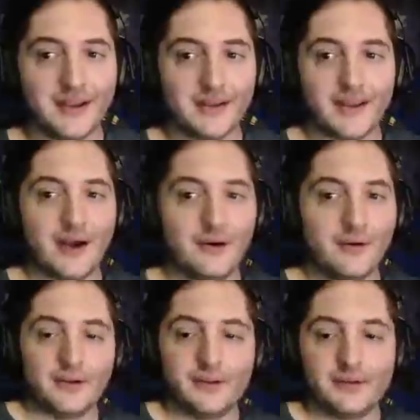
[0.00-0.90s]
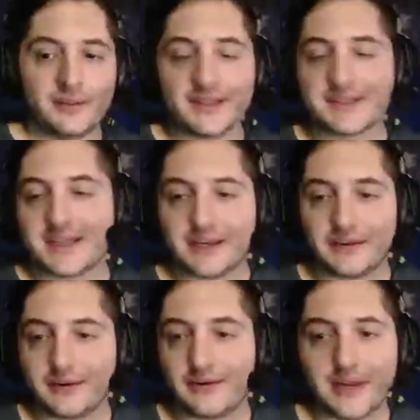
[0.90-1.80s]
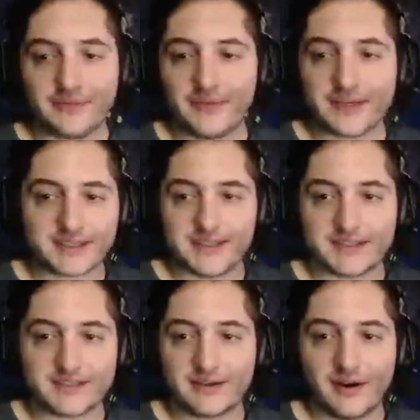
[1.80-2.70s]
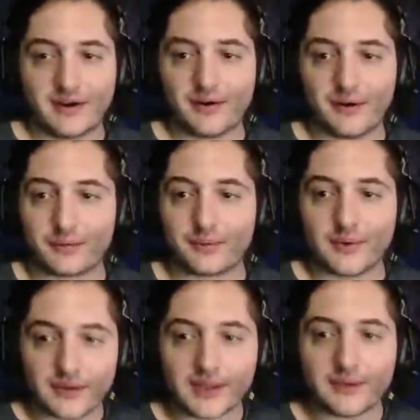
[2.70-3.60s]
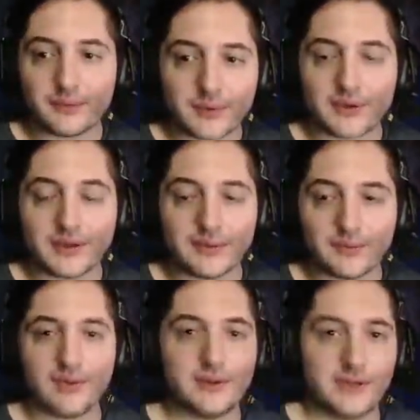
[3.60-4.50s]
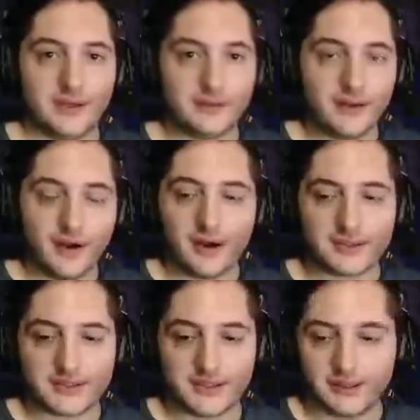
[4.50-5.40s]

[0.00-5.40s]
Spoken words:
Now, the things they can do to like fix this are really, really, really, honestly,